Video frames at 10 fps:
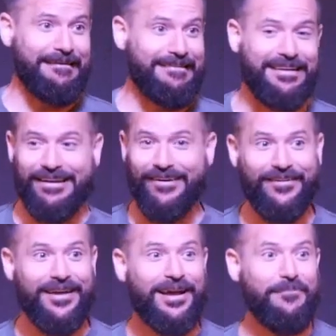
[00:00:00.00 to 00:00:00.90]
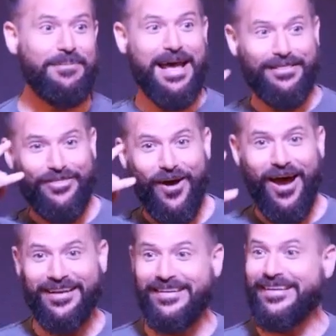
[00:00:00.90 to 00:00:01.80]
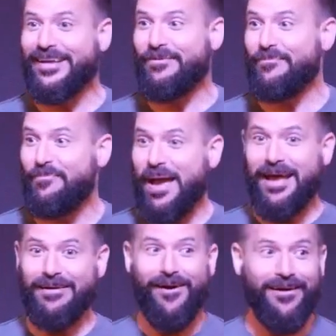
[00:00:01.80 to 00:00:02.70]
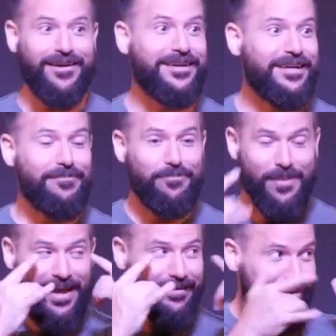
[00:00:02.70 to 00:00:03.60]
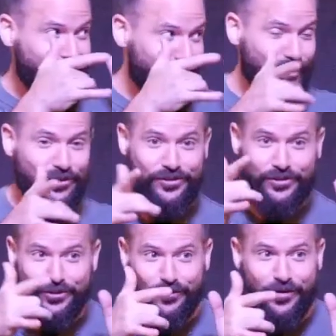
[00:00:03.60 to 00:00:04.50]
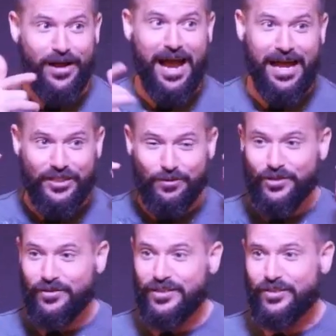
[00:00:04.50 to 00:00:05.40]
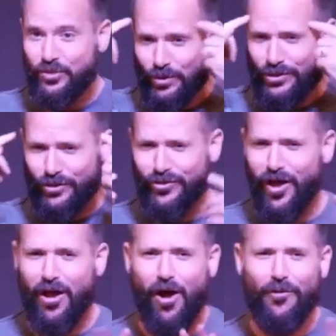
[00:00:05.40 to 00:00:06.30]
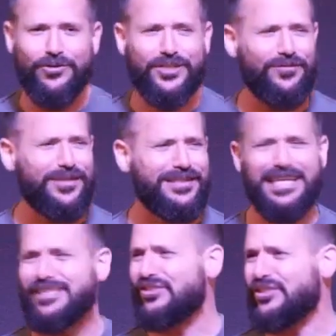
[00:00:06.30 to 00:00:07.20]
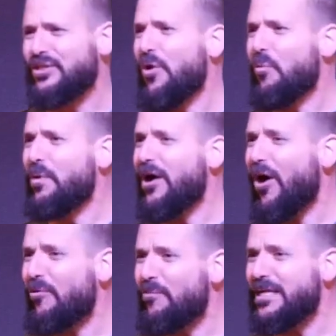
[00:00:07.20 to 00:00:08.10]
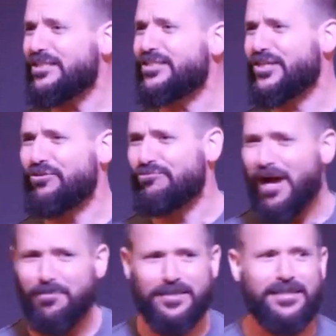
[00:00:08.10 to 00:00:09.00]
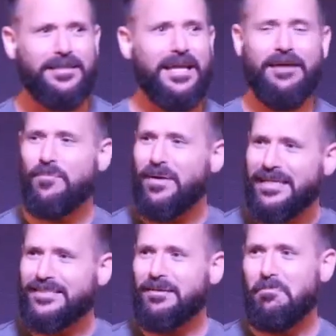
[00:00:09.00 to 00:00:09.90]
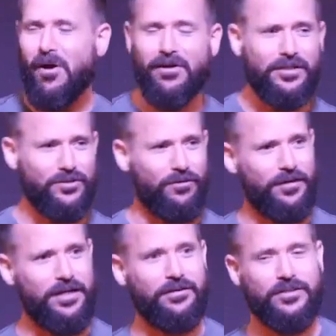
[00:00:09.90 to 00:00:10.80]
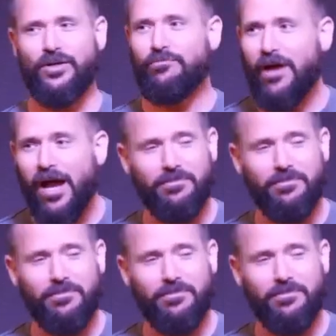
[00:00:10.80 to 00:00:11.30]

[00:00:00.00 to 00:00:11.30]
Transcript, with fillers: you know, bad thought, bad heart, bad look of use of your eyes, what you listened to, what you thought, all those different things. It's just we aren't we just corrupt? Everybody except Marcus over here is corrupt.